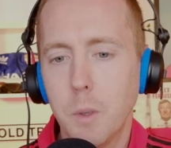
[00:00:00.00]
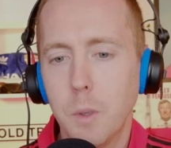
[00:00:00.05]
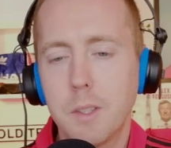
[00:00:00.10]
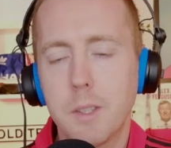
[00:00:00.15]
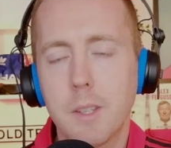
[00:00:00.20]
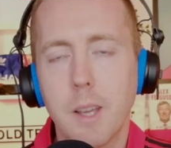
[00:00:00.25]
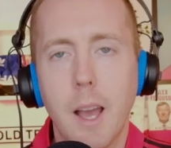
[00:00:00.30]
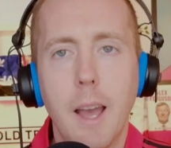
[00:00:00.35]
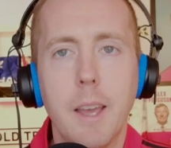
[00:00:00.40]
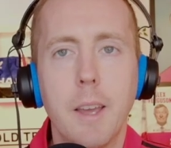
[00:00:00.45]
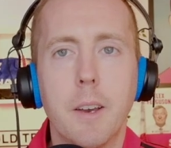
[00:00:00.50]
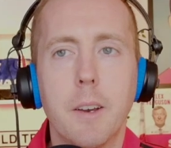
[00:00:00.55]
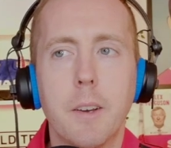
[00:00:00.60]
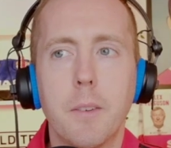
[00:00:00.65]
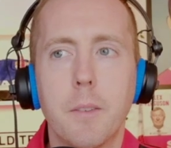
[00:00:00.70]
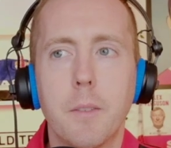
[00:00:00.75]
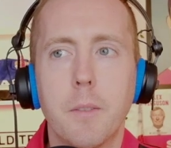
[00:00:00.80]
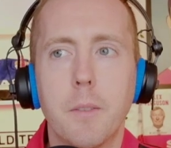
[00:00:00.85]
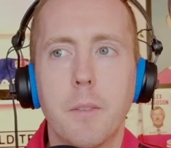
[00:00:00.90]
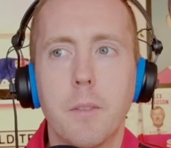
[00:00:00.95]
with De Gea,
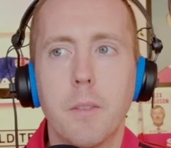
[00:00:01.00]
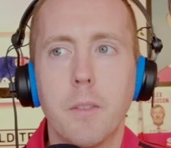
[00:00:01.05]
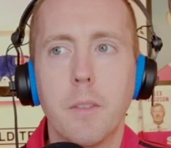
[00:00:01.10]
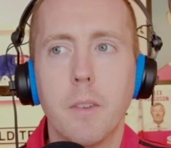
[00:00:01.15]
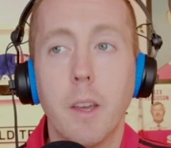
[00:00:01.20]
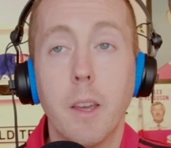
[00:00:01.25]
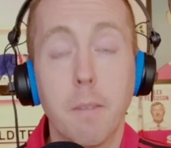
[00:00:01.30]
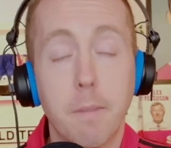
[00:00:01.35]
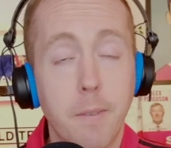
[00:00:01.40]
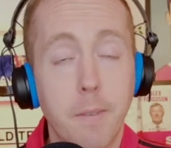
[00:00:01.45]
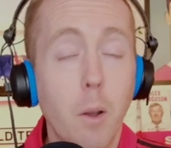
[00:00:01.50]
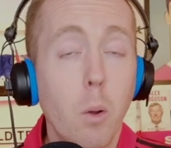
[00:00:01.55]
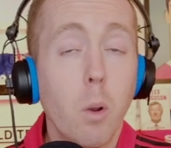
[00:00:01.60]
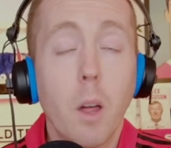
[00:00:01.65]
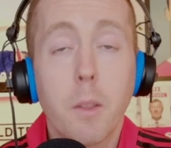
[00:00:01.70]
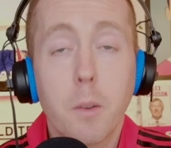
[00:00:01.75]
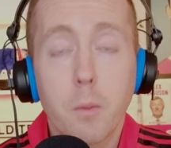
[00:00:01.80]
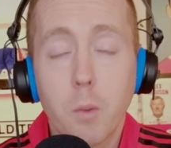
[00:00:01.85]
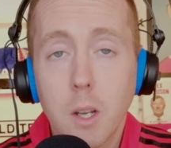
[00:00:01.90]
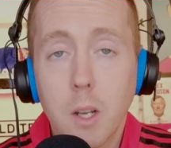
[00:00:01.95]
it felt
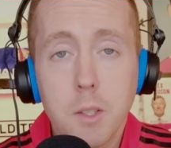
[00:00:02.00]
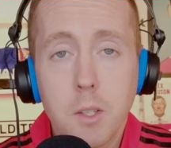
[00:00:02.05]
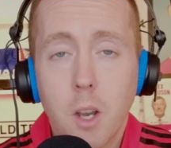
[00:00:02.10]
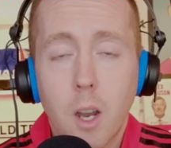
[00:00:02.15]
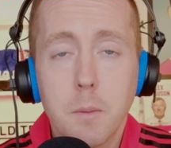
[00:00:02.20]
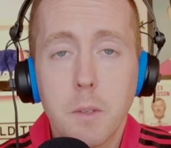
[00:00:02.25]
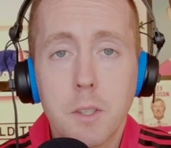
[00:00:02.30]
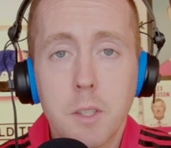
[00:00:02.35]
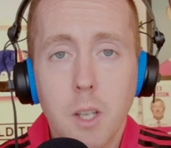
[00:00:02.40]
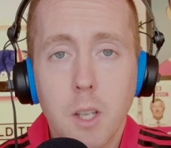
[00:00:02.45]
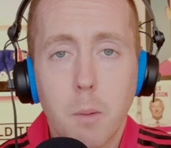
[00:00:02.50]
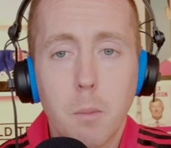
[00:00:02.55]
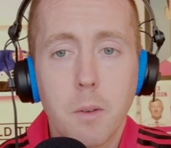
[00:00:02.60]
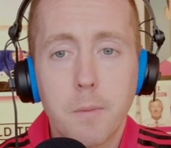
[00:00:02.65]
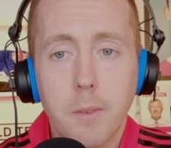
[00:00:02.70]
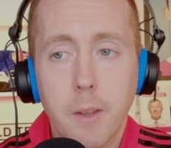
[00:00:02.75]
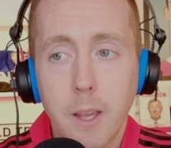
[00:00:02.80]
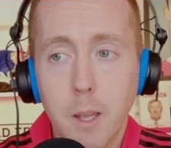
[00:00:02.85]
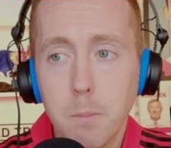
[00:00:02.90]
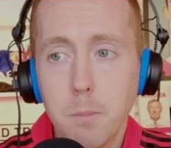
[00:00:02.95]
like the right time this summer
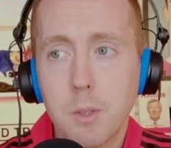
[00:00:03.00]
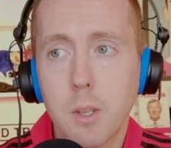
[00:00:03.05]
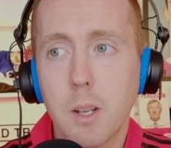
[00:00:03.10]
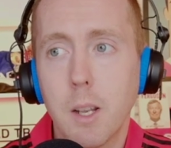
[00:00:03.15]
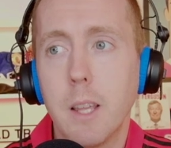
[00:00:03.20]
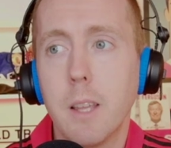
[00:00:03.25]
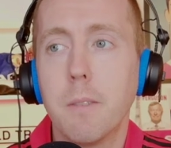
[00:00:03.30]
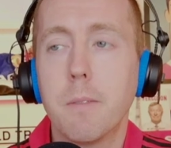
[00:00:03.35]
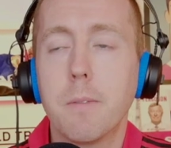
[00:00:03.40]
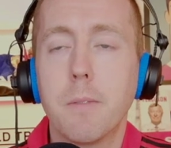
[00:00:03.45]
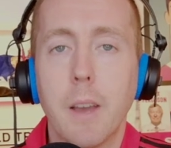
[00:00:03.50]
for him to leave,